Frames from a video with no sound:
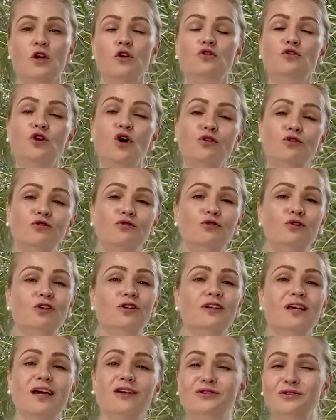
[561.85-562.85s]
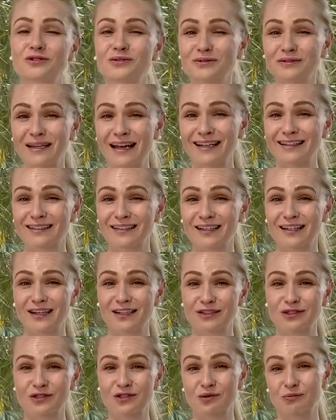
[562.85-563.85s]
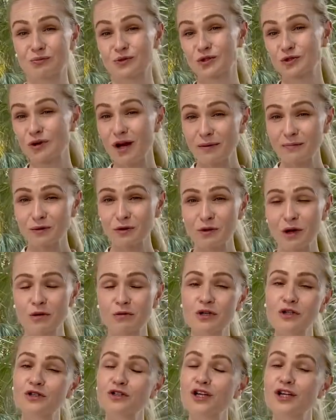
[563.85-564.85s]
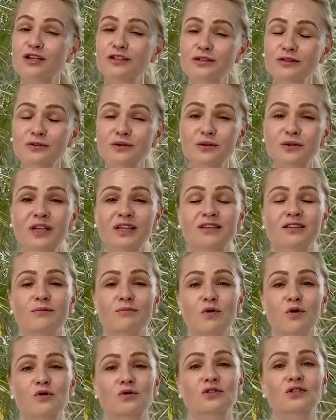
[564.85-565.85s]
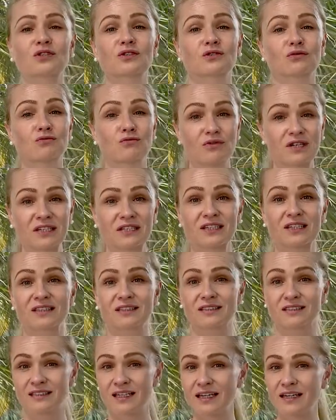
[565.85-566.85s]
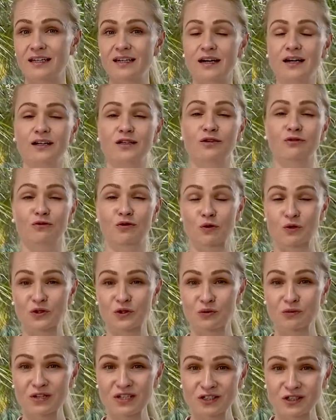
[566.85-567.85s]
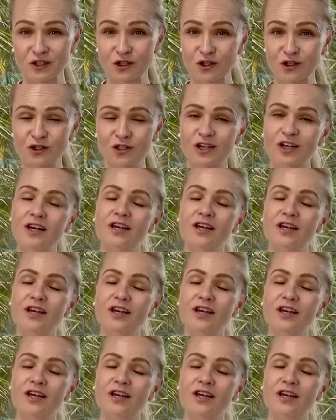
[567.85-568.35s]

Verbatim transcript: Don't forget to like and subscribe to our channel to get the most recent data and, of course, research.